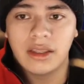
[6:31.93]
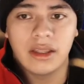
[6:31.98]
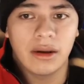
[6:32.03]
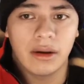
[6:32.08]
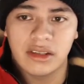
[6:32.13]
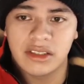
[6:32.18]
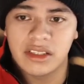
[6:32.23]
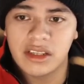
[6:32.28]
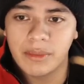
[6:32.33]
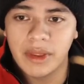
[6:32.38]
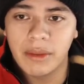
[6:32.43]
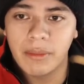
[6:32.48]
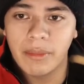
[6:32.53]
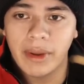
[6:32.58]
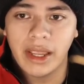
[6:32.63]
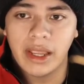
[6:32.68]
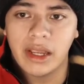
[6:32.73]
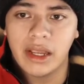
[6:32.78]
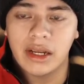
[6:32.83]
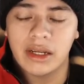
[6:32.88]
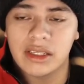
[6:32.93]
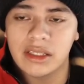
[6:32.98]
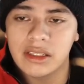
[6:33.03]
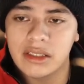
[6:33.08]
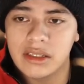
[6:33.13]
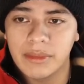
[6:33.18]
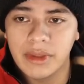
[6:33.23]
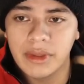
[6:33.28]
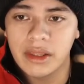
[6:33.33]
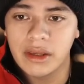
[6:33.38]
some of the banks and
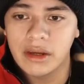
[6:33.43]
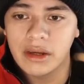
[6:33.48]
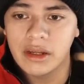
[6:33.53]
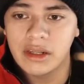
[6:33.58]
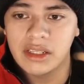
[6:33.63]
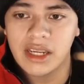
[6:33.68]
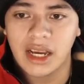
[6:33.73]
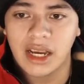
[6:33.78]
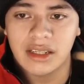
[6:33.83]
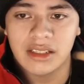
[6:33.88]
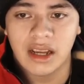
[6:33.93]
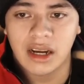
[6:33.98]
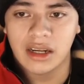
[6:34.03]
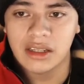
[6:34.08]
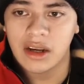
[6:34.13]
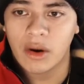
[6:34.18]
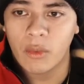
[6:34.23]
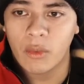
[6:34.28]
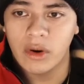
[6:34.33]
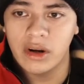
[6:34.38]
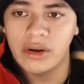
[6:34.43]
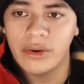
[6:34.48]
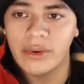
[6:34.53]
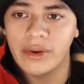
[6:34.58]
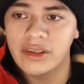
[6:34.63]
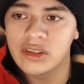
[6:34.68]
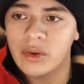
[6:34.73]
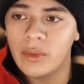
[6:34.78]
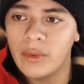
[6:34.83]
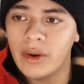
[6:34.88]
some of the tech stocks that weren't
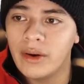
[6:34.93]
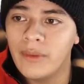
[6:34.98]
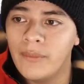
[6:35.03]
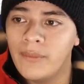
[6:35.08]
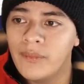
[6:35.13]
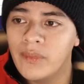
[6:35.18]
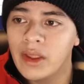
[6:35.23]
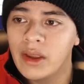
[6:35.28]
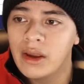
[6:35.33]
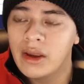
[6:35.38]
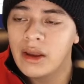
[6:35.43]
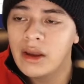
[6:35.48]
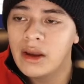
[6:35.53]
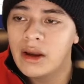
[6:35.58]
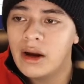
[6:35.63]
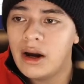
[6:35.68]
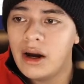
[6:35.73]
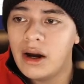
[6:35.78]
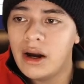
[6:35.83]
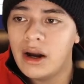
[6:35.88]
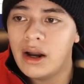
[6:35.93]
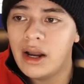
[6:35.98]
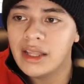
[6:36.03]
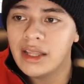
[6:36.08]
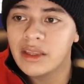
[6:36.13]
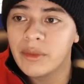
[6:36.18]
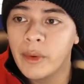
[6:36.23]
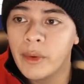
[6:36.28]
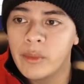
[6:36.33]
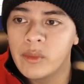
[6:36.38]
doing so well. At
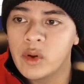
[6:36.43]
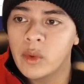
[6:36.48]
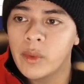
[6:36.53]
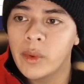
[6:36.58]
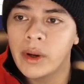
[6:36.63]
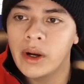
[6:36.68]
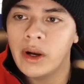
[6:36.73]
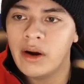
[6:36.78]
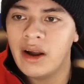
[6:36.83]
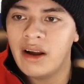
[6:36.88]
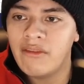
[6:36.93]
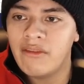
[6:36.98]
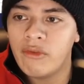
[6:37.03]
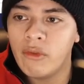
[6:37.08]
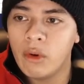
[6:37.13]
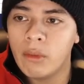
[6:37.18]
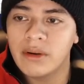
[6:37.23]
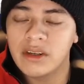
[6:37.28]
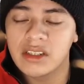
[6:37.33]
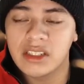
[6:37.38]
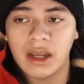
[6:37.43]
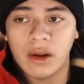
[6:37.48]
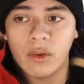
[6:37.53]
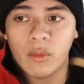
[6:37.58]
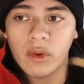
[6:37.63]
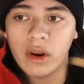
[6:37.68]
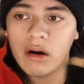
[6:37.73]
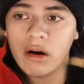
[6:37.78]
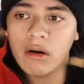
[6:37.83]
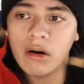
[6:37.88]
the moment, we only have 4%.
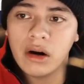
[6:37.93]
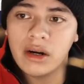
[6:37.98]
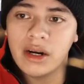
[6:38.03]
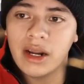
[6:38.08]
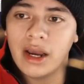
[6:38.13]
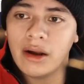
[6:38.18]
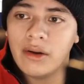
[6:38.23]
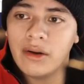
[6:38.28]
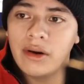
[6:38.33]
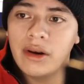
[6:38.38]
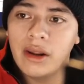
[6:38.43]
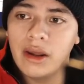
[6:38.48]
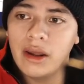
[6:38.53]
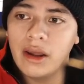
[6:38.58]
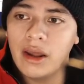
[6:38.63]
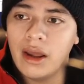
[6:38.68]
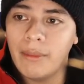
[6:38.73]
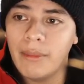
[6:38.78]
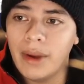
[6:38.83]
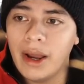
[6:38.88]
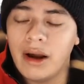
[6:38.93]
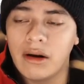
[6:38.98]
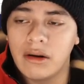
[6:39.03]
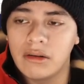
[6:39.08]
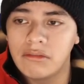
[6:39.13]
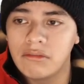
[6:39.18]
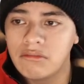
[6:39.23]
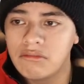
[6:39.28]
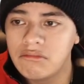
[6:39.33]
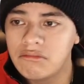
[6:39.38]
We are down about
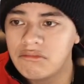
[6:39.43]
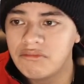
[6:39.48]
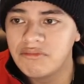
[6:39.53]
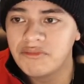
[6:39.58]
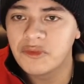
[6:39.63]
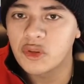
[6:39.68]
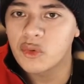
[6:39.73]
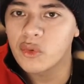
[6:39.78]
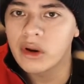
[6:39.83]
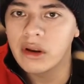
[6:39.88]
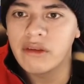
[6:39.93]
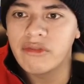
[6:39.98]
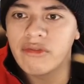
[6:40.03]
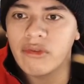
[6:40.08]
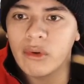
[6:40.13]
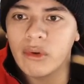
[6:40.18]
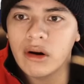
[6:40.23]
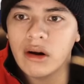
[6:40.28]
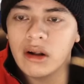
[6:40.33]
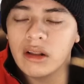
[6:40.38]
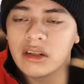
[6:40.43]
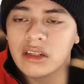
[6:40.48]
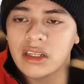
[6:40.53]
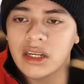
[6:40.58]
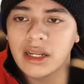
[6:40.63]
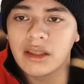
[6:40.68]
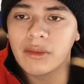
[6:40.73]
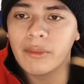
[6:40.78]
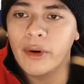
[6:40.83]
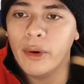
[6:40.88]
$3-4
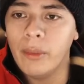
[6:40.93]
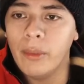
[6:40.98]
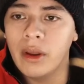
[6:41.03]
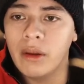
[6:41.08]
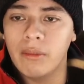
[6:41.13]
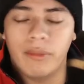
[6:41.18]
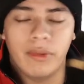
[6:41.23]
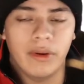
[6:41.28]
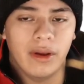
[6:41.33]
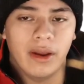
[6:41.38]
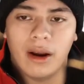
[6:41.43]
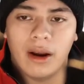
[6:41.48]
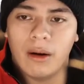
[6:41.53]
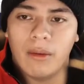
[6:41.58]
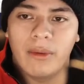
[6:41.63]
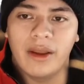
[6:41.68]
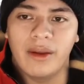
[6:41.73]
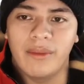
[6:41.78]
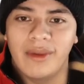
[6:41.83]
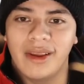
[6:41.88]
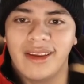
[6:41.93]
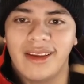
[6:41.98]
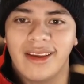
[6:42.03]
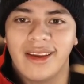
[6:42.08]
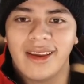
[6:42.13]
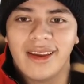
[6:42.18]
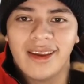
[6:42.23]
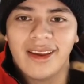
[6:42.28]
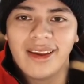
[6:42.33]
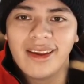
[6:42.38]
at the moment, but Airbnb,
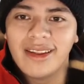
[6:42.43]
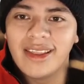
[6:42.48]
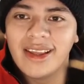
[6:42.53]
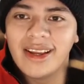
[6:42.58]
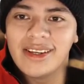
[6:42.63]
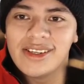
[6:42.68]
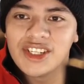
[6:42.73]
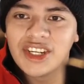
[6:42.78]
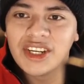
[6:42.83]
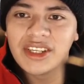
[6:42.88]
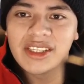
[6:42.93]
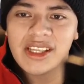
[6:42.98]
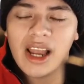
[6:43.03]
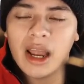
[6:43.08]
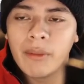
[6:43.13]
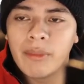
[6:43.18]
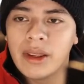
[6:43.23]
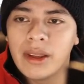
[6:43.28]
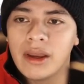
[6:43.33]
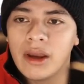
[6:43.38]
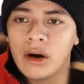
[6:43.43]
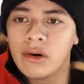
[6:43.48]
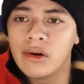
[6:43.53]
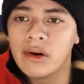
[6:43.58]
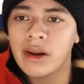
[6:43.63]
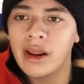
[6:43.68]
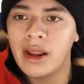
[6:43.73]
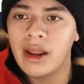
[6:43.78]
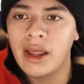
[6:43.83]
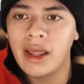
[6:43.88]
they just
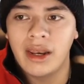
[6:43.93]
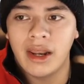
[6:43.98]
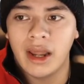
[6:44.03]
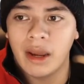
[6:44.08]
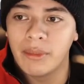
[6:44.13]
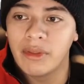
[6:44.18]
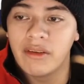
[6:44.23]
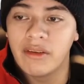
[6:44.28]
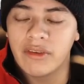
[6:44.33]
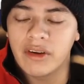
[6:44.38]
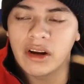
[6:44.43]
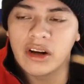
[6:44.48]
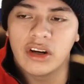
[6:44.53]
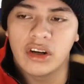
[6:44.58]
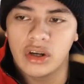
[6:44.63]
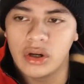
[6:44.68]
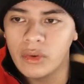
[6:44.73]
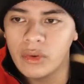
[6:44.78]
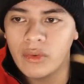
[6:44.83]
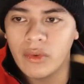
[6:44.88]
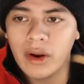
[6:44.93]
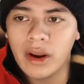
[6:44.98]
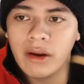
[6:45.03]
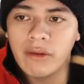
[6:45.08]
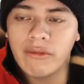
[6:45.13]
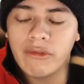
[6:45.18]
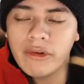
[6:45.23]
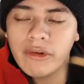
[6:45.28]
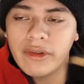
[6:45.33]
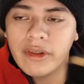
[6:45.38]
IPO'd, and I believe they're going to do great
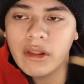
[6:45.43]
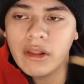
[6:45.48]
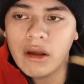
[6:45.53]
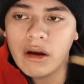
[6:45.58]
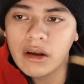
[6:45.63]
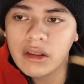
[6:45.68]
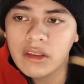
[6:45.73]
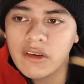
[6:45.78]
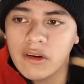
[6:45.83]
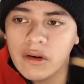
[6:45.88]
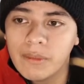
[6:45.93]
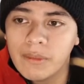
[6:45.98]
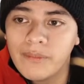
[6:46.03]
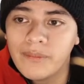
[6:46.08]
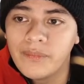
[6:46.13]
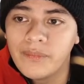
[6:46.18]
for the long term.